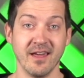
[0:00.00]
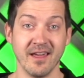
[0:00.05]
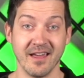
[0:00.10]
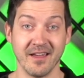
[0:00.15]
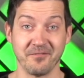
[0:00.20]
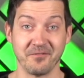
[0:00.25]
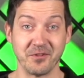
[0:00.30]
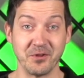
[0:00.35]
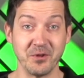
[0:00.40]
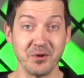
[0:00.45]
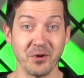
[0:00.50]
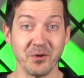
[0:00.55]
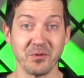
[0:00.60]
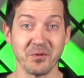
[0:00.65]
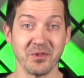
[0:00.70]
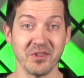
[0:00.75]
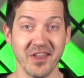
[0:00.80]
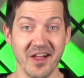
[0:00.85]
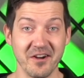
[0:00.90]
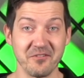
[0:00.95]
If you
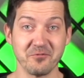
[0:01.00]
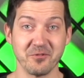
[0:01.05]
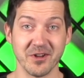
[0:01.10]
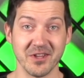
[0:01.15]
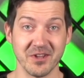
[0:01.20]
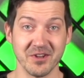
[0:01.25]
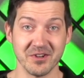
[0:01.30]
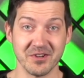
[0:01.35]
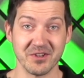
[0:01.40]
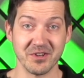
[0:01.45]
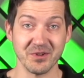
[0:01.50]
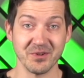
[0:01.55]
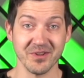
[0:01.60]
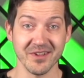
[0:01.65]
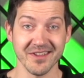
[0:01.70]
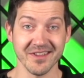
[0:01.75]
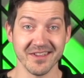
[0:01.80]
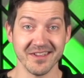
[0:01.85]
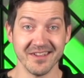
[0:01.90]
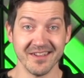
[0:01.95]
don't love what you're
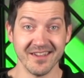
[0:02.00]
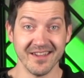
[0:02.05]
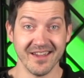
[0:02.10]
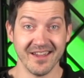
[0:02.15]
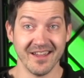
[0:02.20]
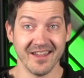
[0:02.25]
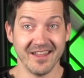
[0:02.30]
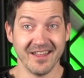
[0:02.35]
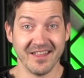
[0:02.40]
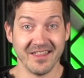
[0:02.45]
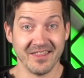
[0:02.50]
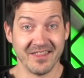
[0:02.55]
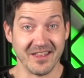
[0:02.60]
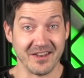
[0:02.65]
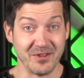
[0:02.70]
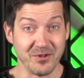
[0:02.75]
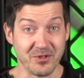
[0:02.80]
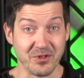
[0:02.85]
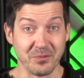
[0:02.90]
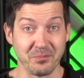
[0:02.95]
doing, then
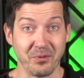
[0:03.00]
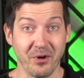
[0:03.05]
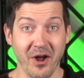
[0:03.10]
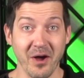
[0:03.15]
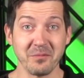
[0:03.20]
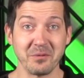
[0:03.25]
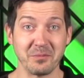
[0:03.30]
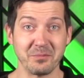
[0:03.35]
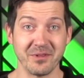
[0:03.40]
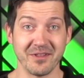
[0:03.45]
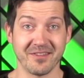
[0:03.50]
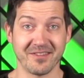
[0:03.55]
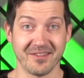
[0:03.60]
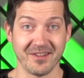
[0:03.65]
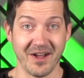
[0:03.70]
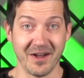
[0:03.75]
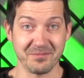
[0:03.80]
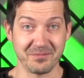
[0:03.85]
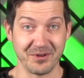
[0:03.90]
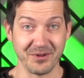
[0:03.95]
you should probably
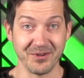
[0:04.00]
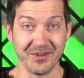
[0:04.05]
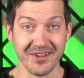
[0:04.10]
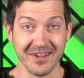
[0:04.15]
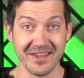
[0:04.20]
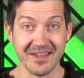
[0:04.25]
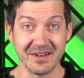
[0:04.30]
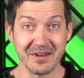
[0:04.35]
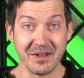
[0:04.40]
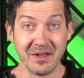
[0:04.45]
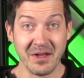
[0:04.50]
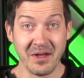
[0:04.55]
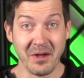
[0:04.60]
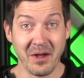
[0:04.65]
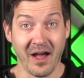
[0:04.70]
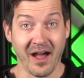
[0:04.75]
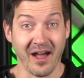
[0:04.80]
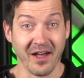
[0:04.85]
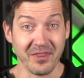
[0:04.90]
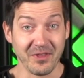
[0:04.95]
stop doing it.
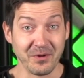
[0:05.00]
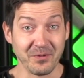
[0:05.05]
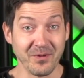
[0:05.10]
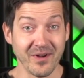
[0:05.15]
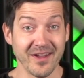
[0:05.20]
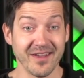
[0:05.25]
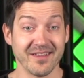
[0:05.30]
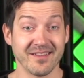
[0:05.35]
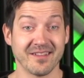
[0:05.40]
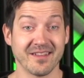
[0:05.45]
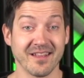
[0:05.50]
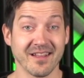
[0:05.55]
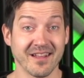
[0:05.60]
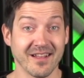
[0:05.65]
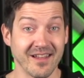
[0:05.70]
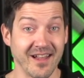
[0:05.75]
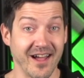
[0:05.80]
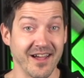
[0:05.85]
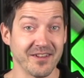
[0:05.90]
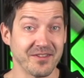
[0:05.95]
Otherwise,
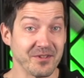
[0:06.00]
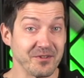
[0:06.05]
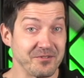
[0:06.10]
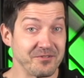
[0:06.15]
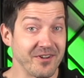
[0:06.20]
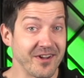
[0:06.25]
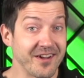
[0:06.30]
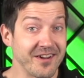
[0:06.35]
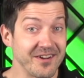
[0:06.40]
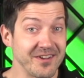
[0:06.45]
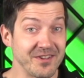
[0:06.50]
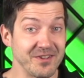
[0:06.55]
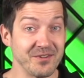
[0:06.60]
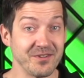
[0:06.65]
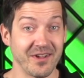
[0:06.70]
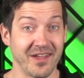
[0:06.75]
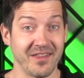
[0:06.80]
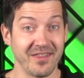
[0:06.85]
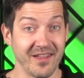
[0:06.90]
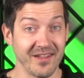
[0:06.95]
clients will fire
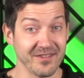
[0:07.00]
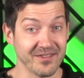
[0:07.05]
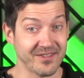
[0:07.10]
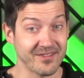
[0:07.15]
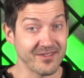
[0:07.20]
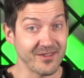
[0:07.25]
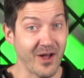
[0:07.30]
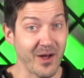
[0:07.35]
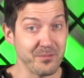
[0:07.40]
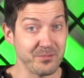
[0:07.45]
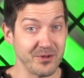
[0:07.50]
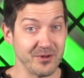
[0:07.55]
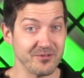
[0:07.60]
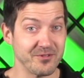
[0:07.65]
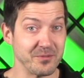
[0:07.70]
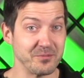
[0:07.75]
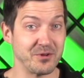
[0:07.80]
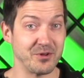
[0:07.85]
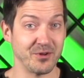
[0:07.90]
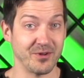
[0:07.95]
you and they'll stop you
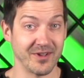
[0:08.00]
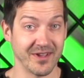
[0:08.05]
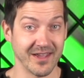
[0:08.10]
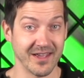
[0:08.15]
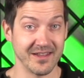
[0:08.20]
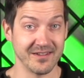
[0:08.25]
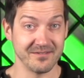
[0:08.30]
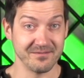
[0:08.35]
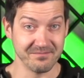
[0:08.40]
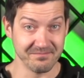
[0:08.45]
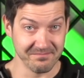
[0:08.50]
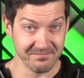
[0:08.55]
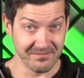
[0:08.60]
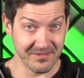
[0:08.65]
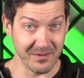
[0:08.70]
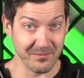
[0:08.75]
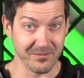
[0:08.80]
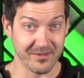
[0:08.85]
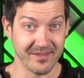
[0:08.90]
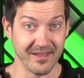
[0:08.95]
from doing it
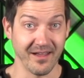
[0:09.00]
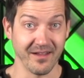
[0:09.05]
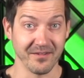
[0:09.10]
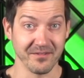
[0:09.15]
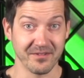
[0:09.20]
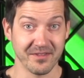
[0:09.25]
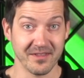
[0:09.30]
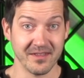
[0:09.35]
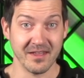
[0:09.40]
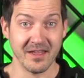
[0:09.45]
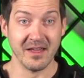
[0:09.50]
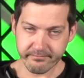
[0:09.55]
themselves.